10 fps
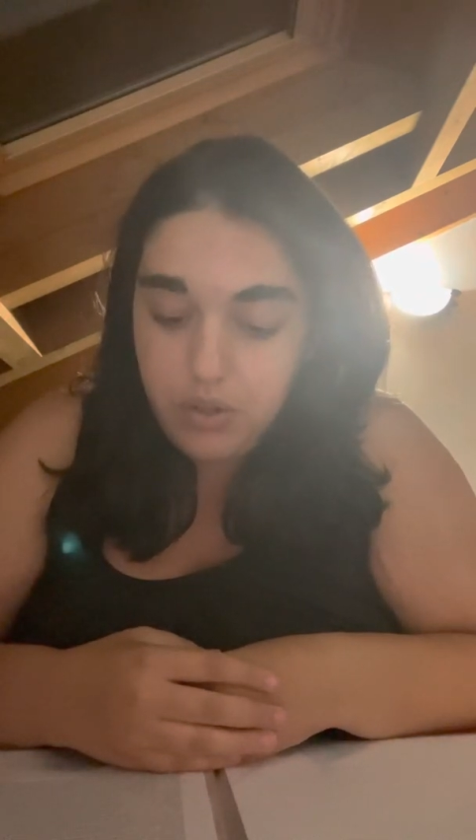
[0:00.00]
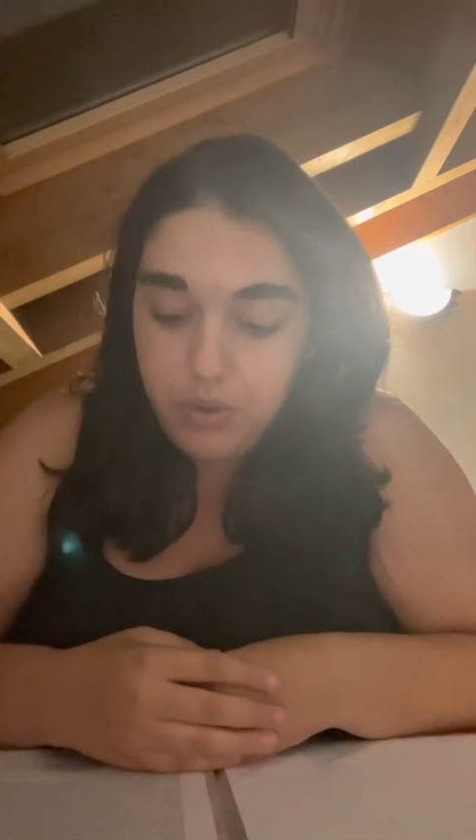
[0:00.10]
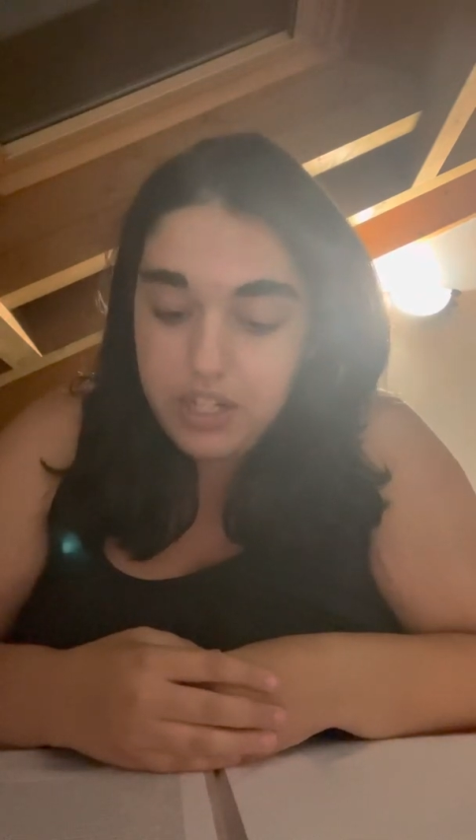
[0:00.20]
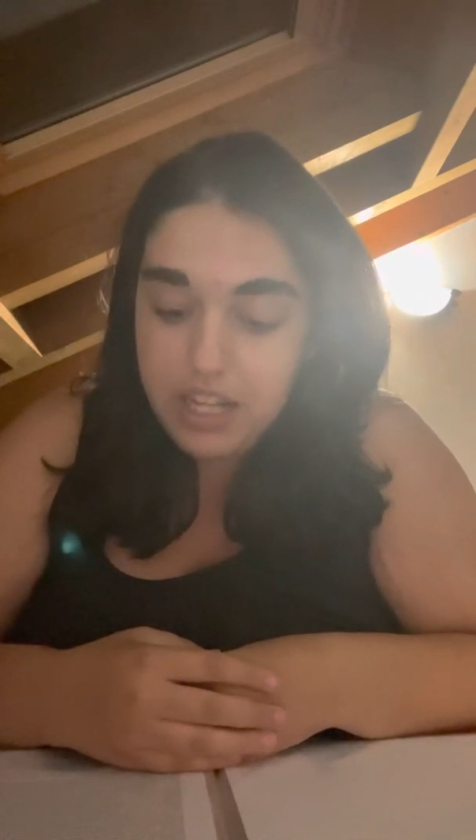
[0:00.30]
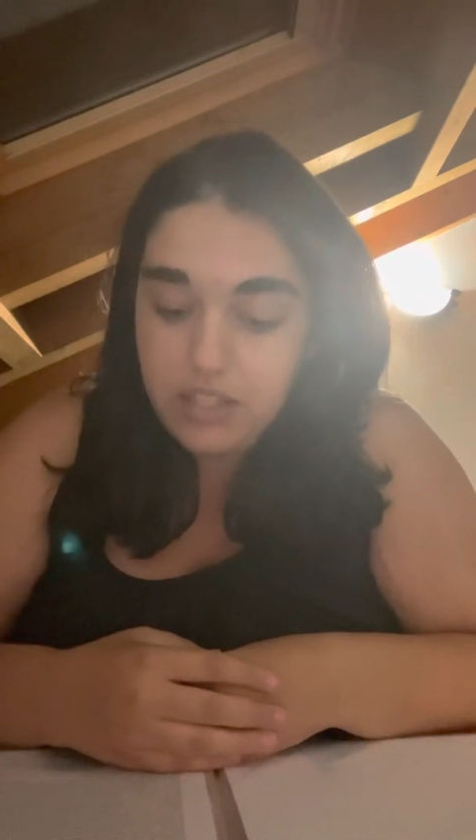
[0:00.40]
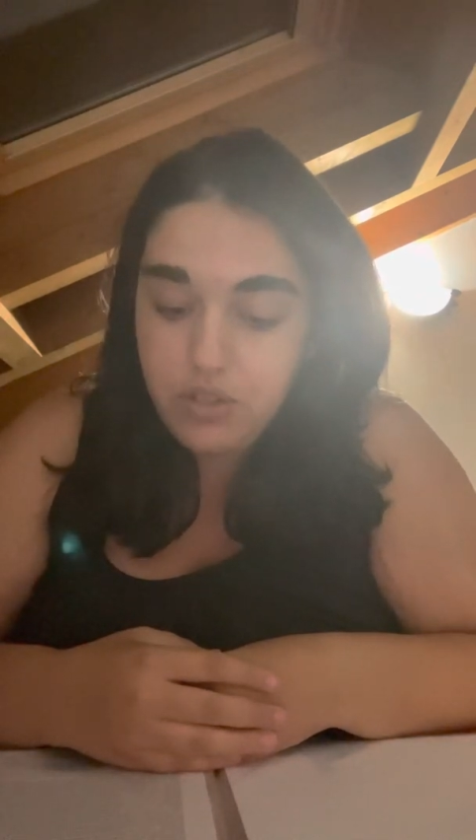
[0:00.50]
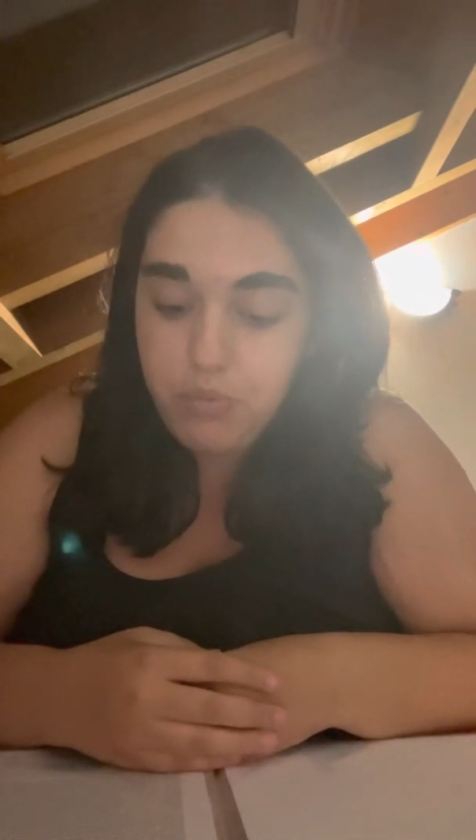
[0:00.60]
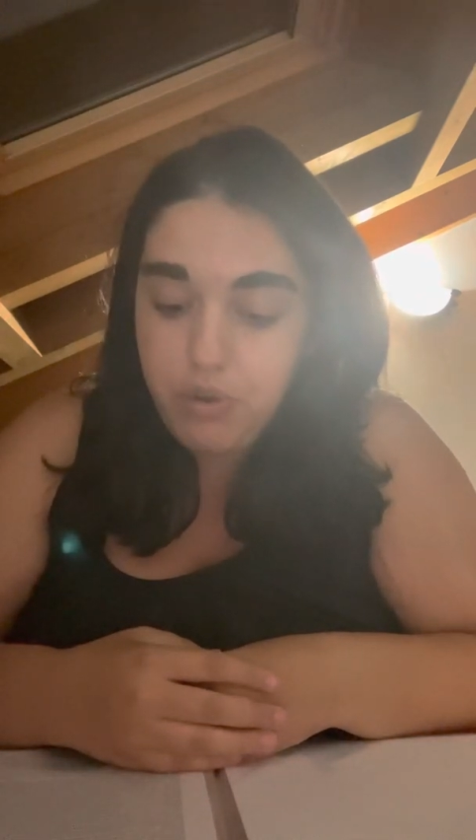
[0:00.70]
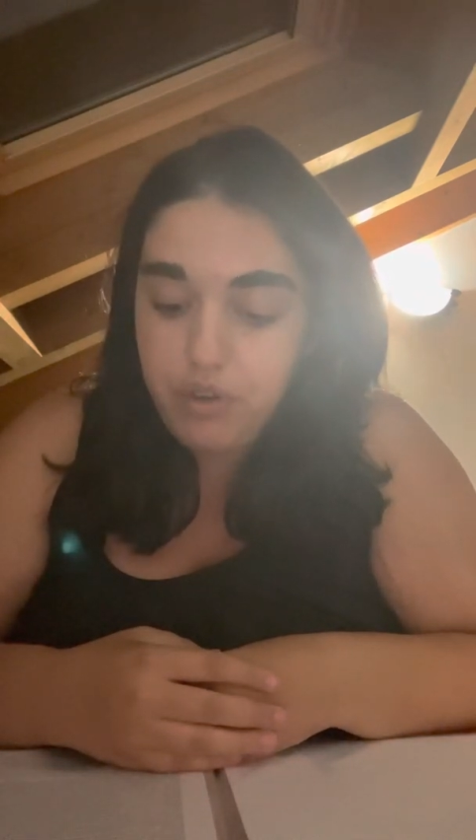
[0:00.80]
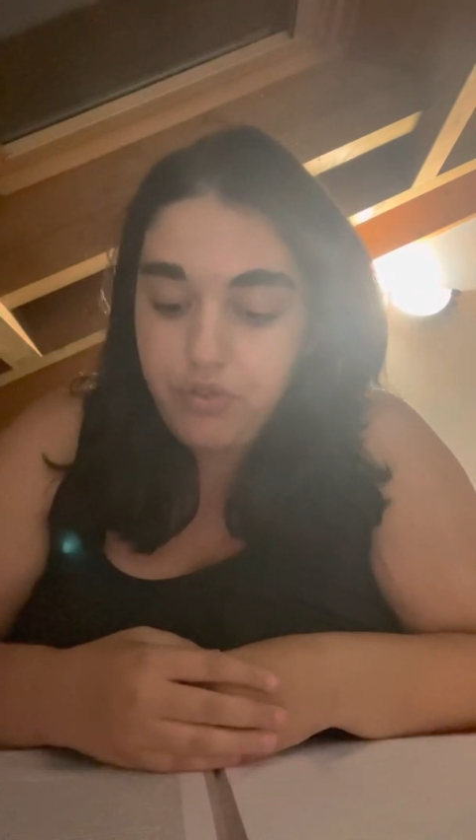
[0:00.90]
or that your
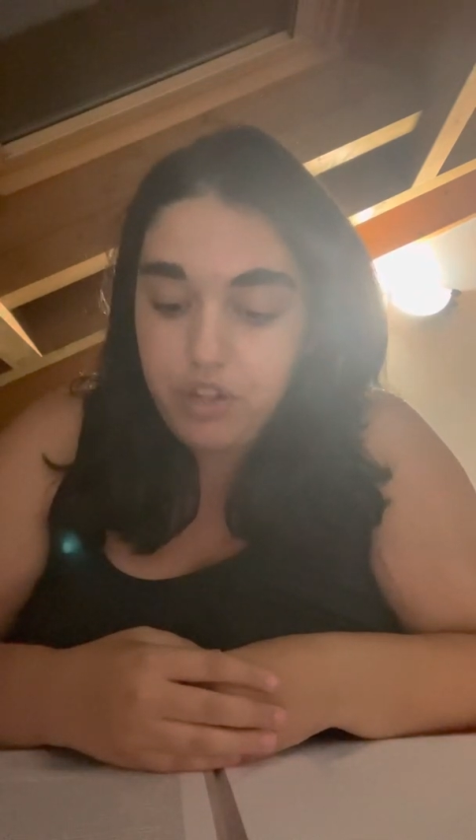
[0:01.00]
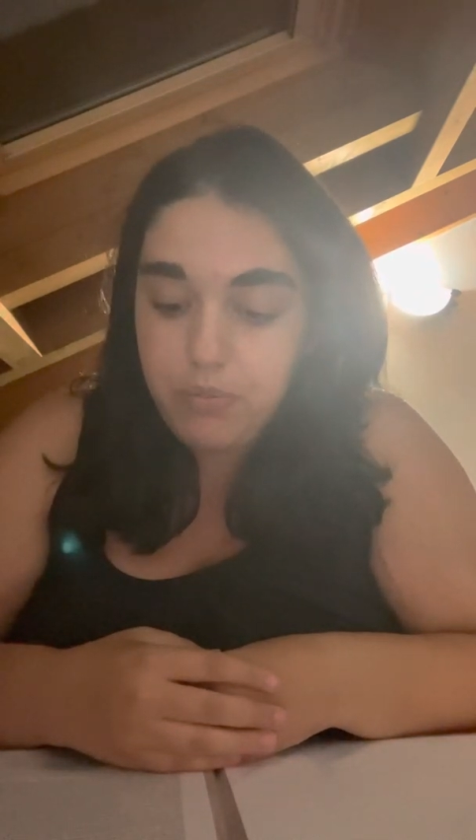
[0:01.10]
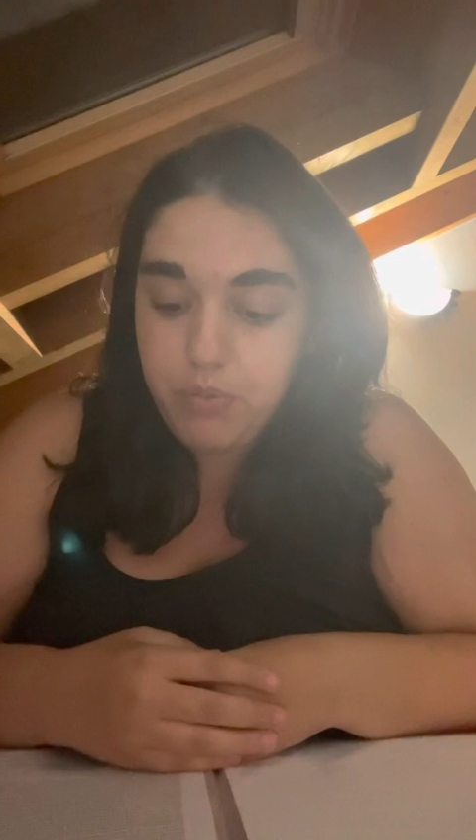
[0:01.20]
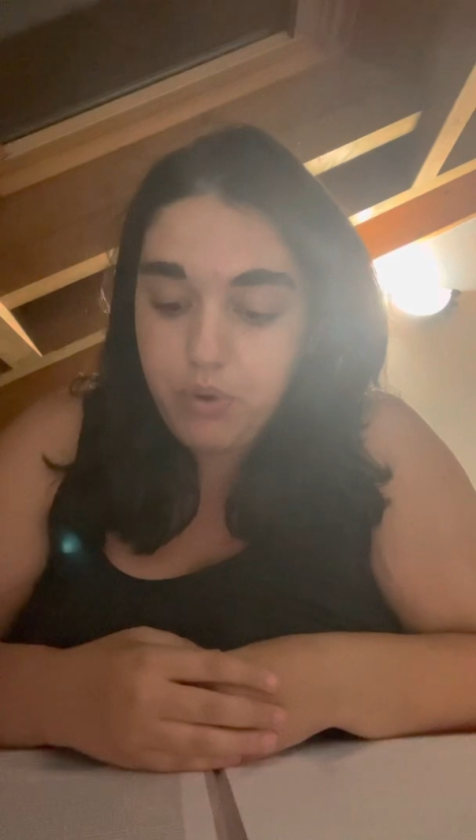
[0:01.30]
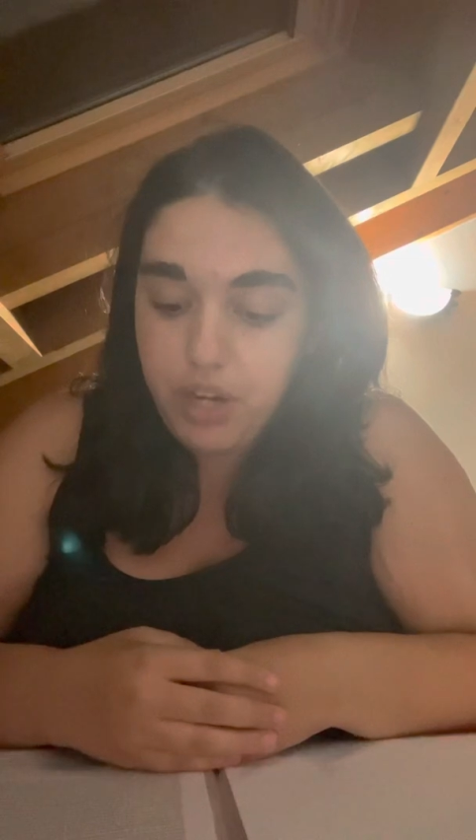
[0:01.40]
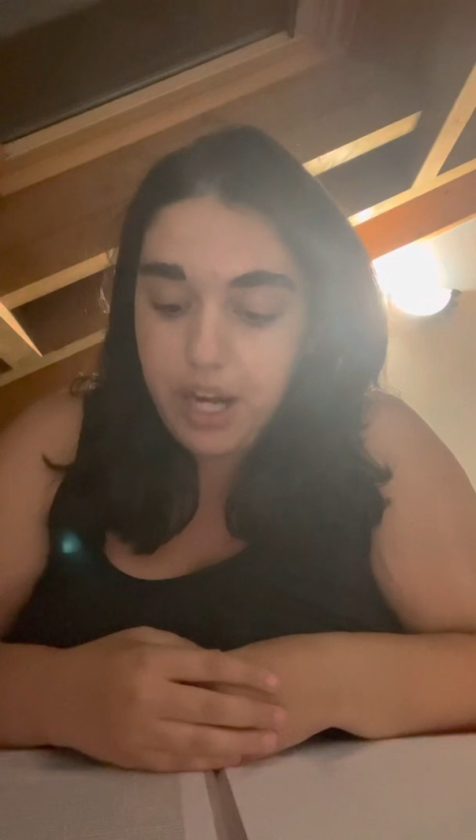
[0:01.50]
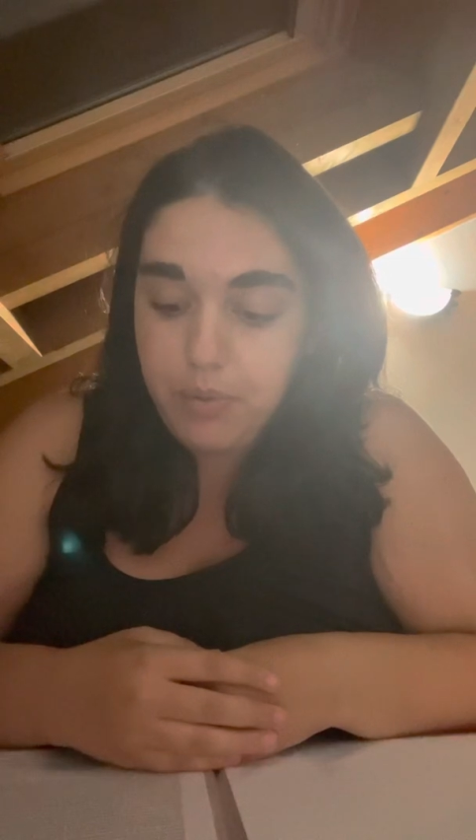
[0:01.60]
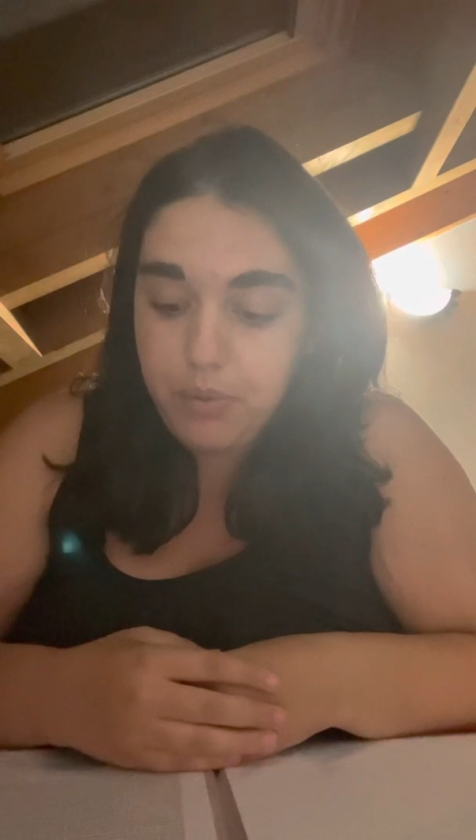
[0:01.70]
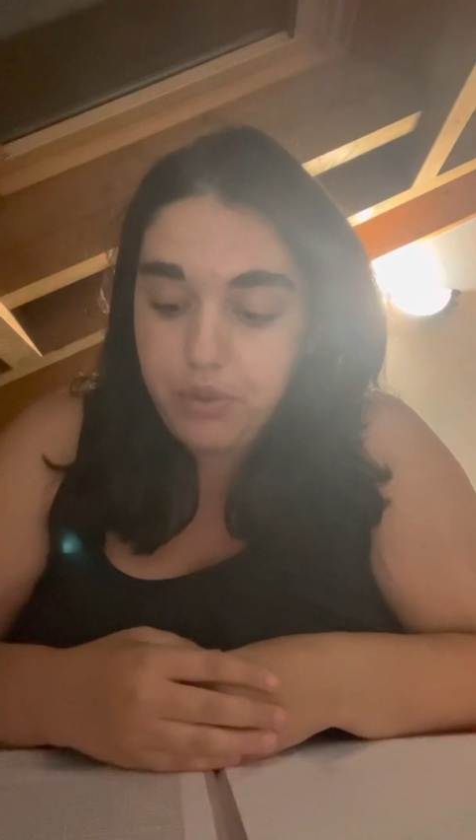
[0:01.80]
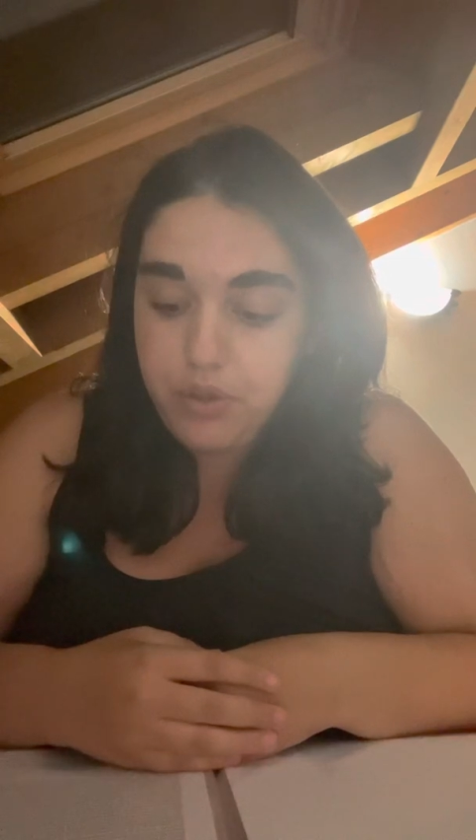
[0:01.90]
boyfriend broke
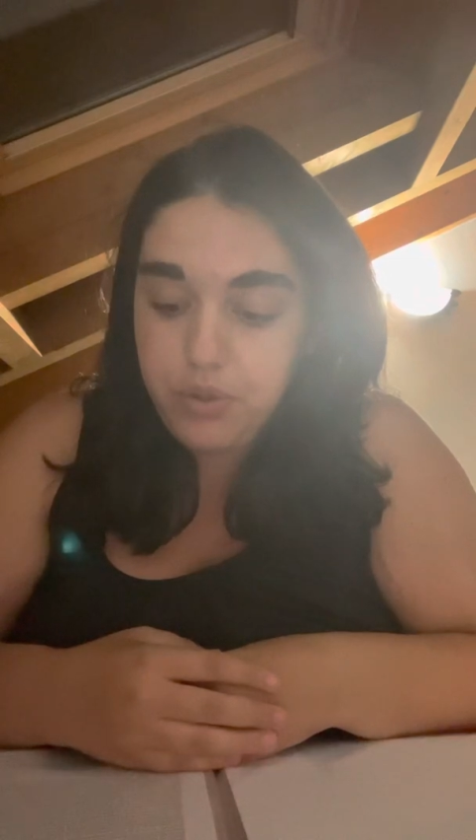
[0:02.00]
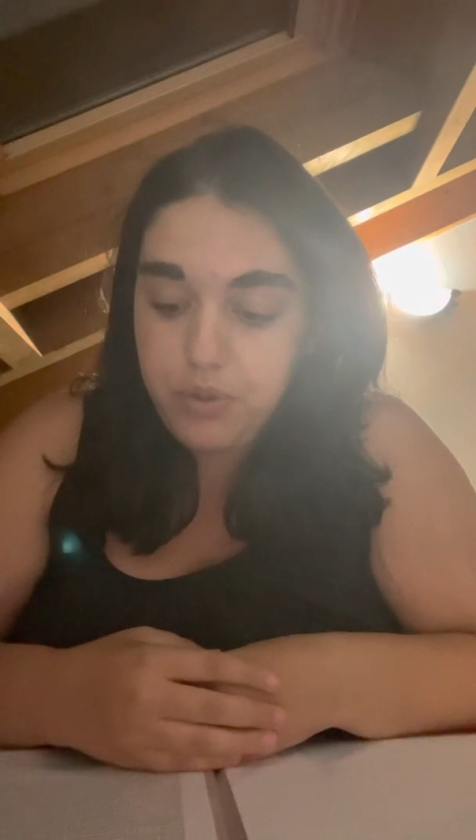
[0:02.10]
up with you